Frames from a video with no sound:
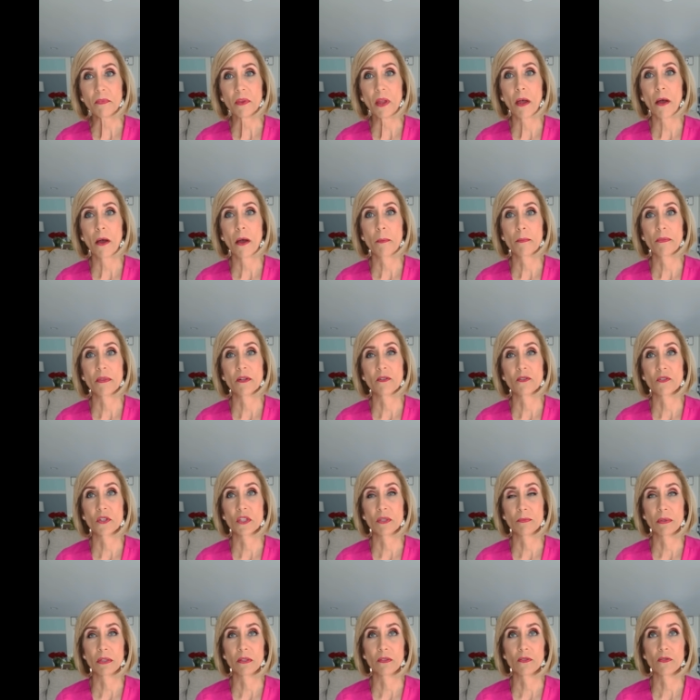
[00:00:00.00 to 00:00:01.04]
Um, there's
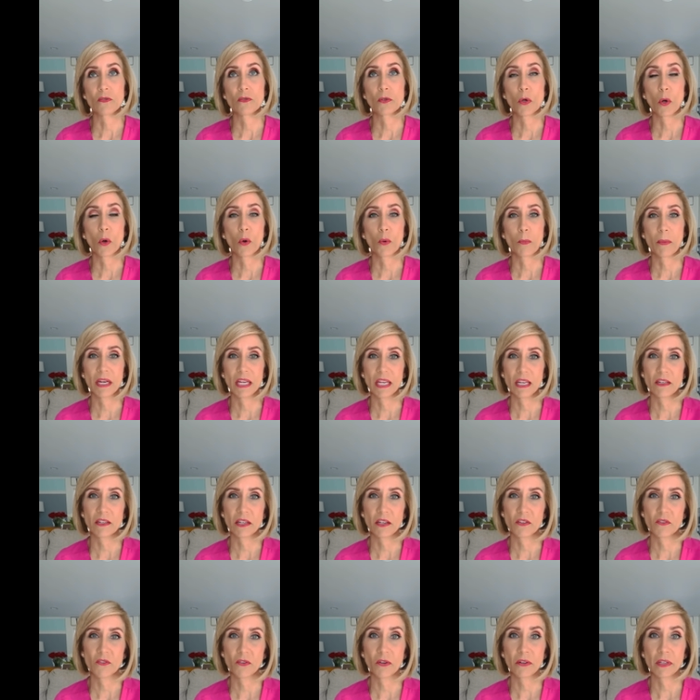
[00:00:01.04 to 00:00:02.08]
just been so many
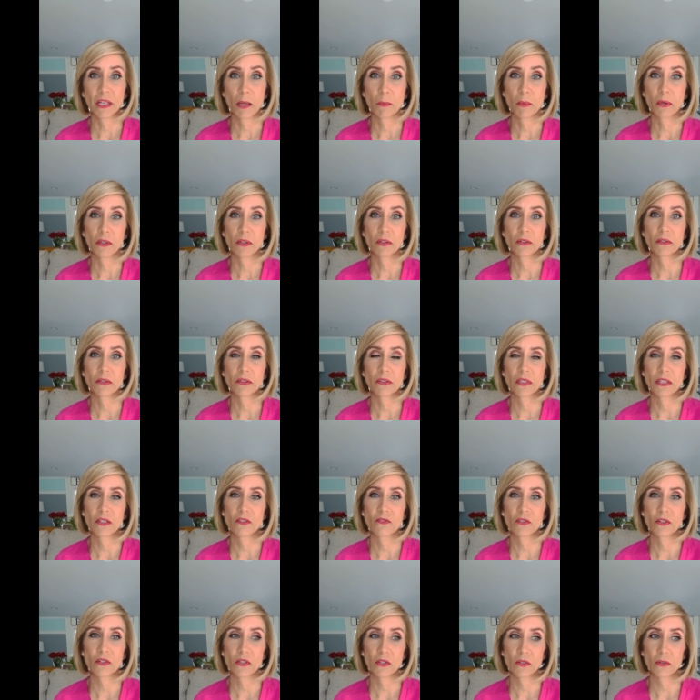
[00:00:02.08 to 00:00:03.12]
industrial chemicals
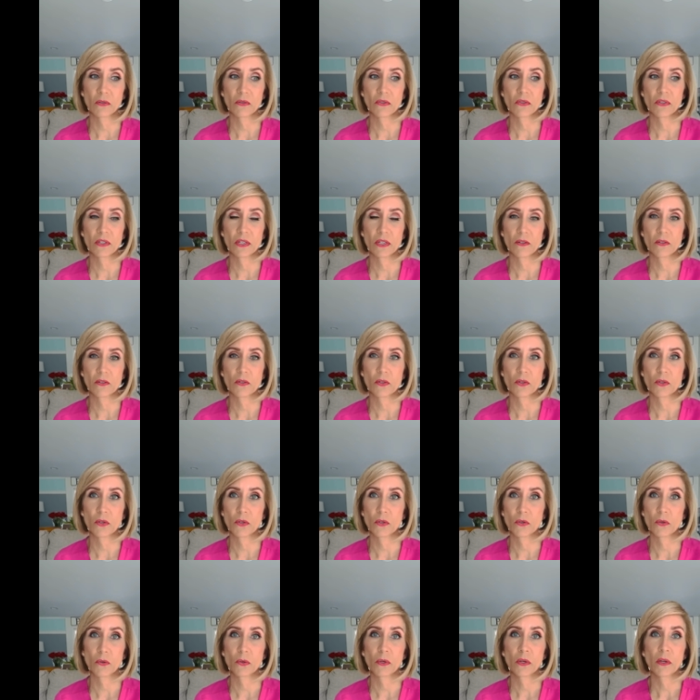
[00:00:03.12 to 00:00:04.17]
introduced
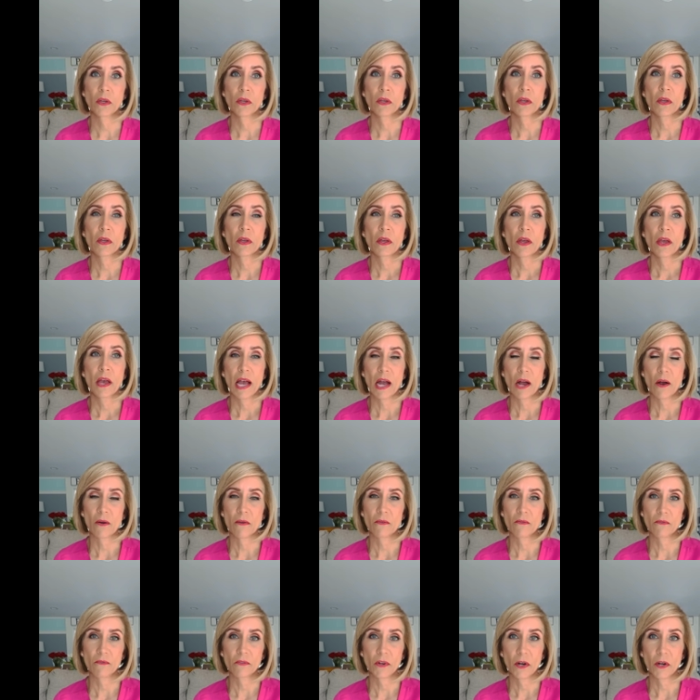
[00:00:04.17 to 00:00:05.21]
into our
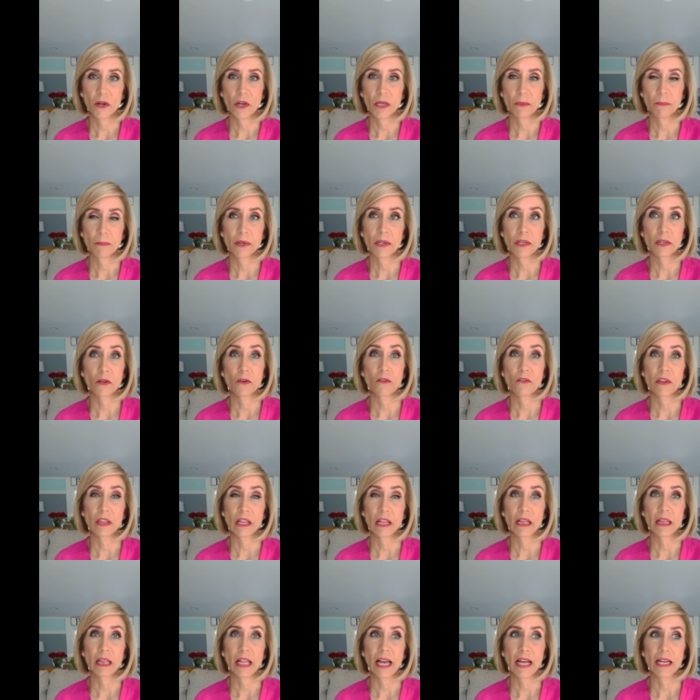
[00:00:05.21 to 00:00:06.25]
environment over
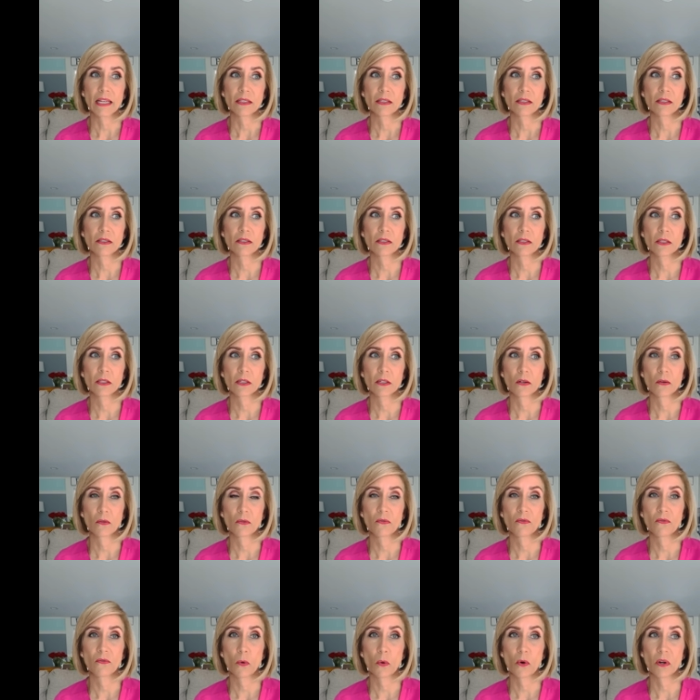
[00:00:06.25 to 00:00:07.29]
the last, you know,
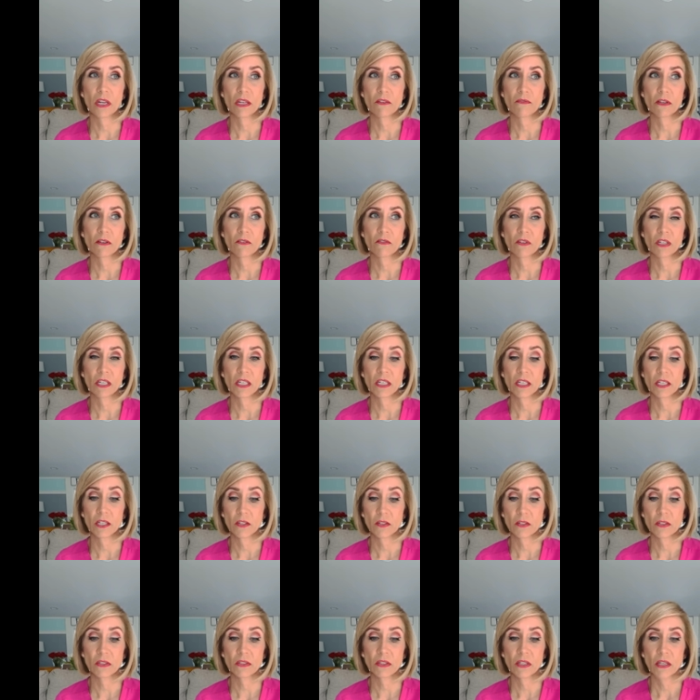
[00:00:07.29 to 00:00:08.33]
40, 50
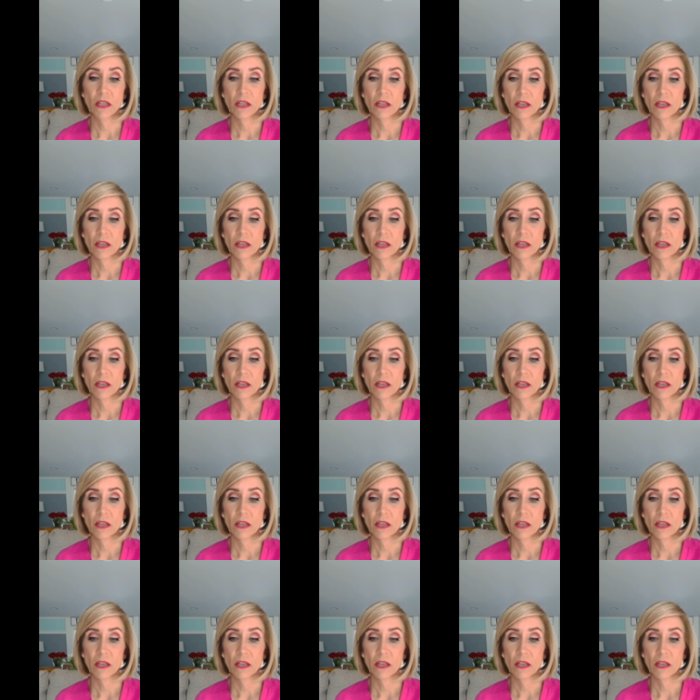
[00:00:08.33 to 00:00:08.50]
years.